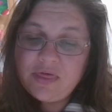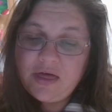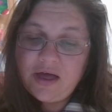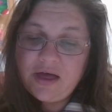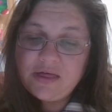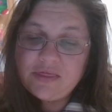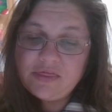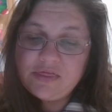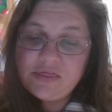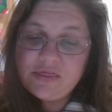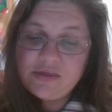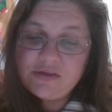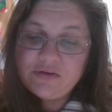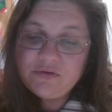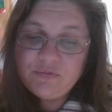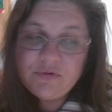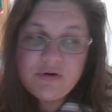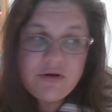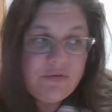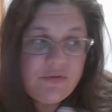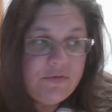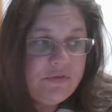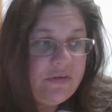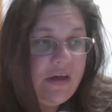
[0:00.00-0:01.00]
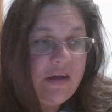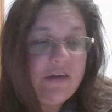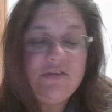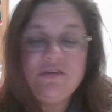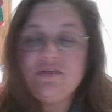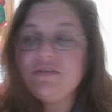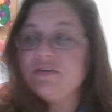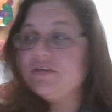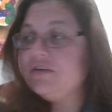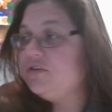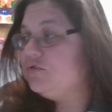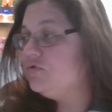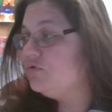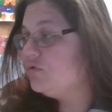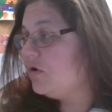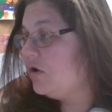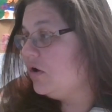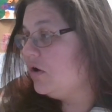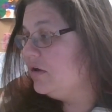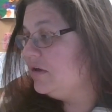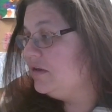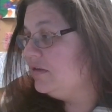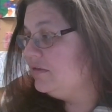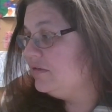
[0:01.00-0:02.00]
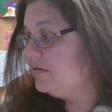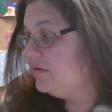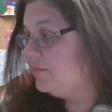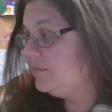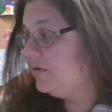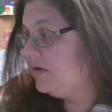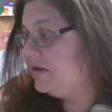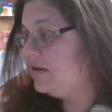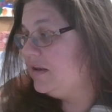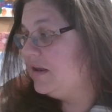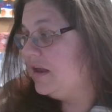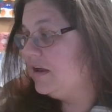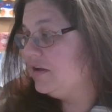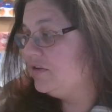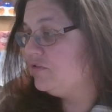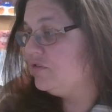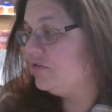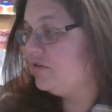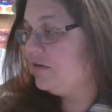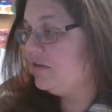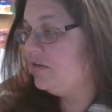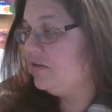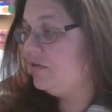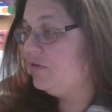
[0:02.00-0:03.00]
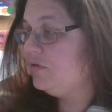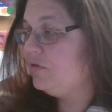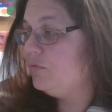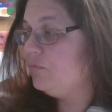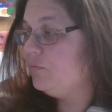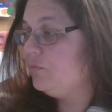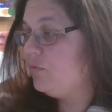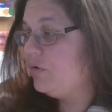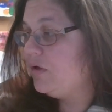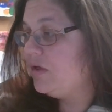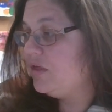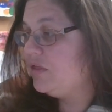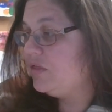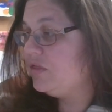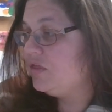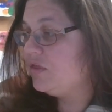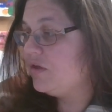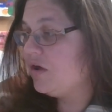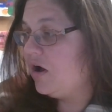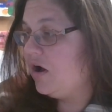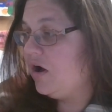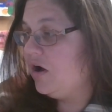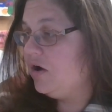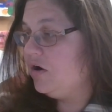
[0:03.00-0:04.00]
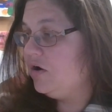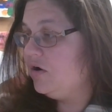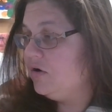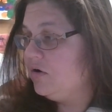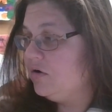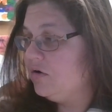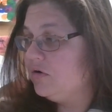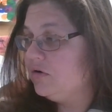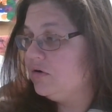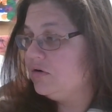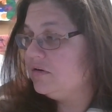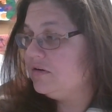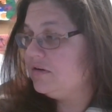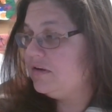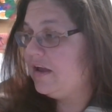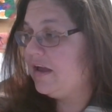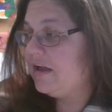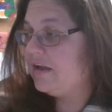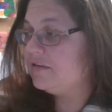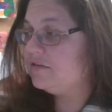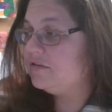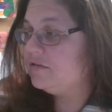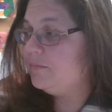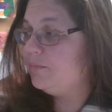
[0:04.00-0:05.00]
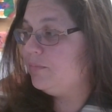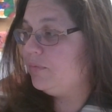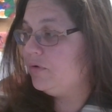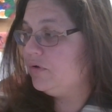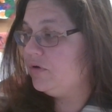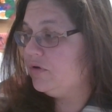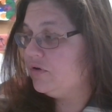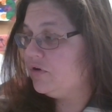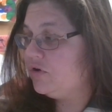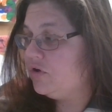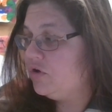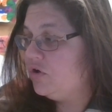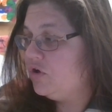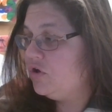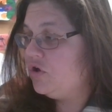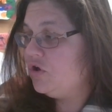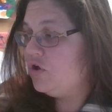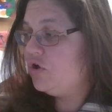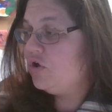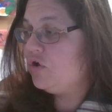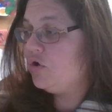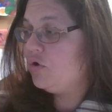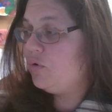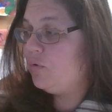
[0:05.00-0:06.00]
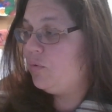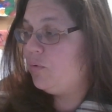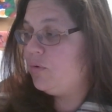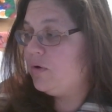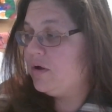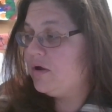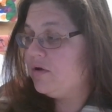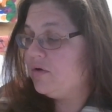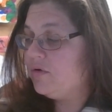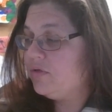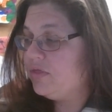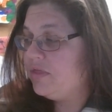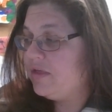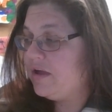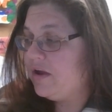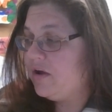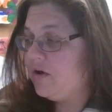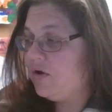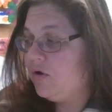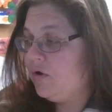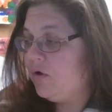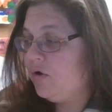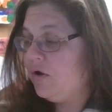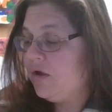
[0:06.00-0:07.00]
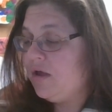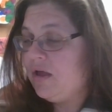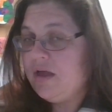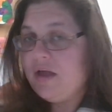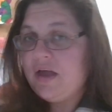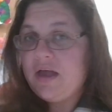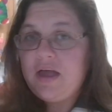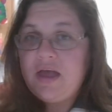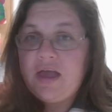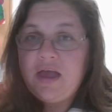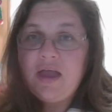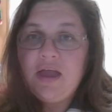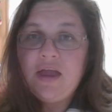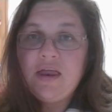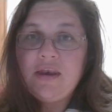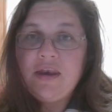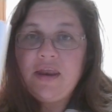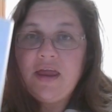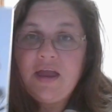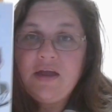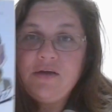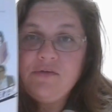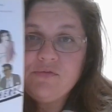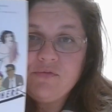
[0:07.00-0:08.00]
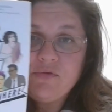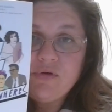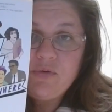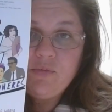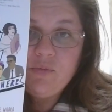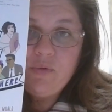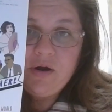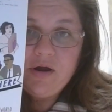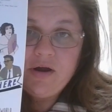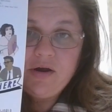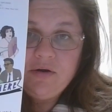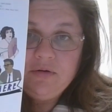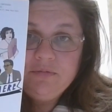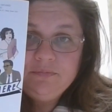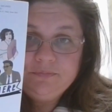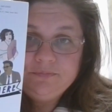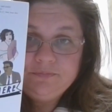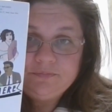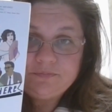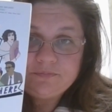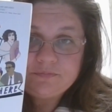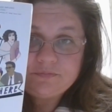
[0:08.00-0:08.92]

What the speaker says: that this one I was actually drawing some connections with our textbook, Queer There and Everywhere,